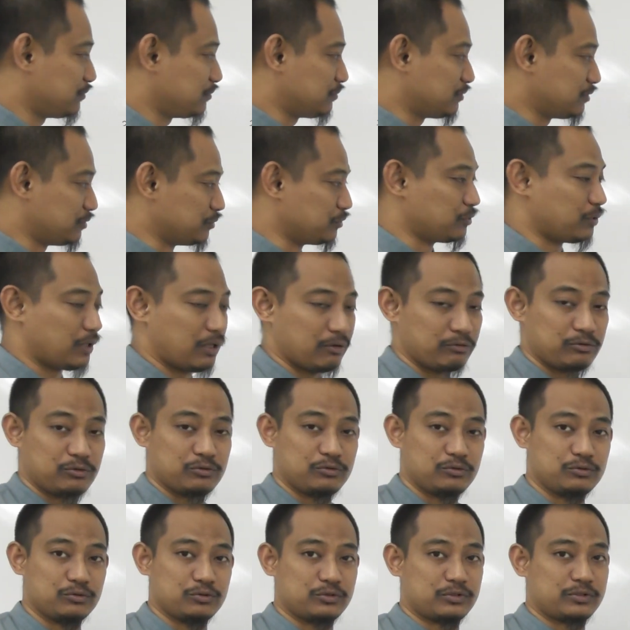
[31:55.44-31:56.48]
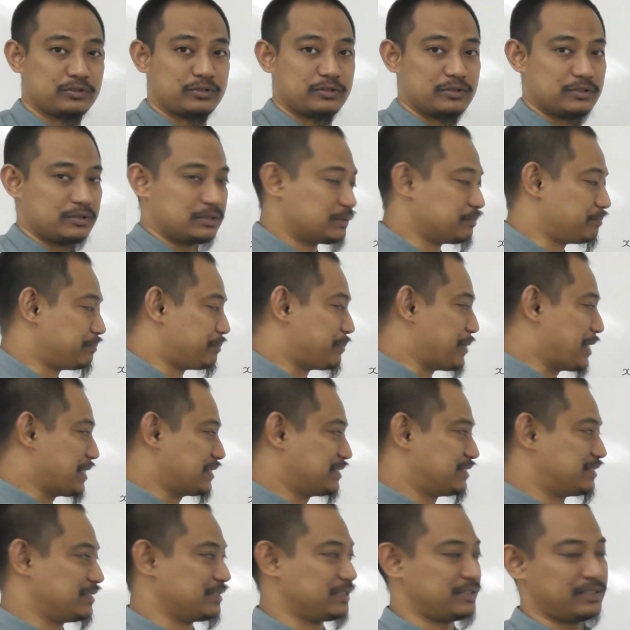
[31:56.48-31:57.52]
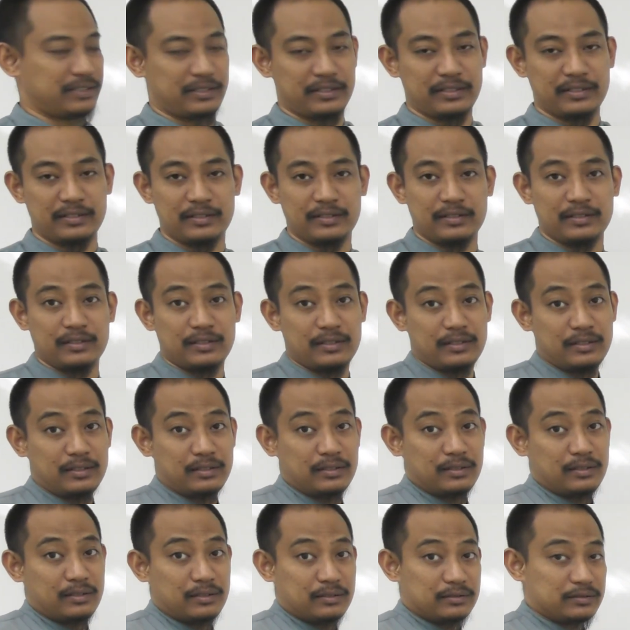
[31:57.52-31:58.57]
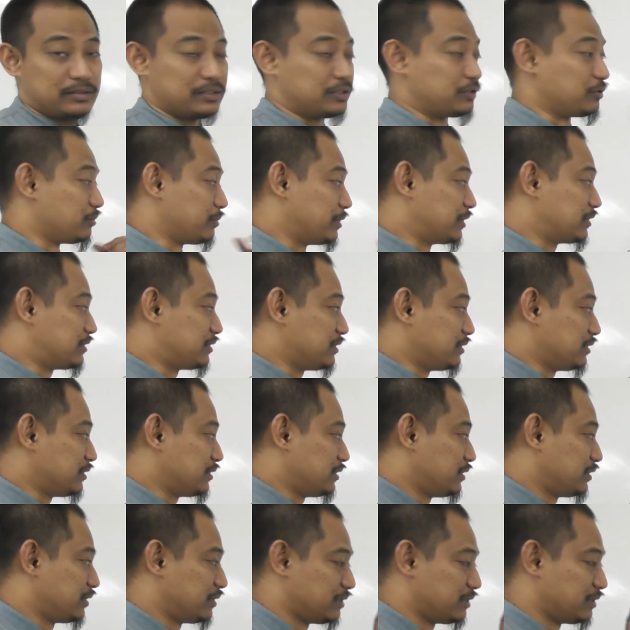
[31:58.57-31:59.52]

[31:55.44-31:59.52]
you know how to use basic trigonometry